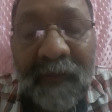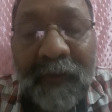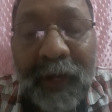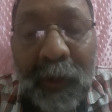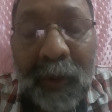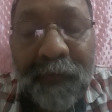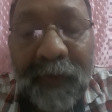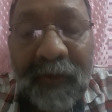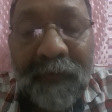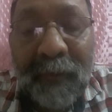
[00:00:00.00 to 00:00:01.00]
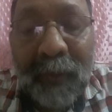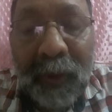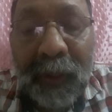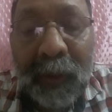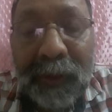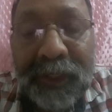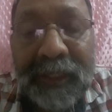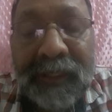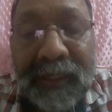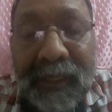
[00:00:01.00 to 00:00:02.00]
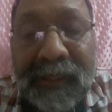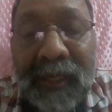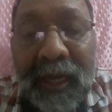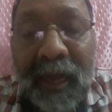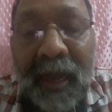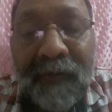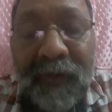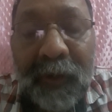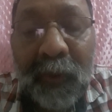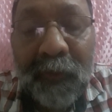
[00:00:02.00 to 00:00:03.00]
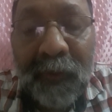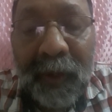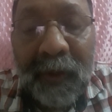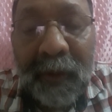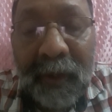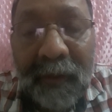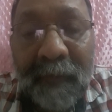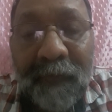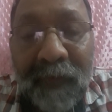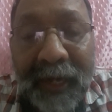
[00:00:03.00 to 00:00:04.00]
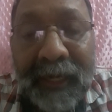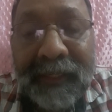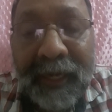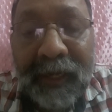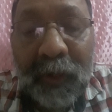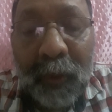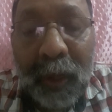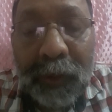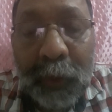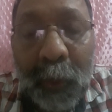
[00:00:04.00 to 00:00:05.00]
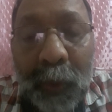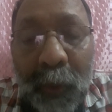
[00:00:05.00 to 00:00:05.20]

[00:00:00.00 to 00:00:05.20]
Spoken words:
When you are free from body consciousness, and when you find that you are soul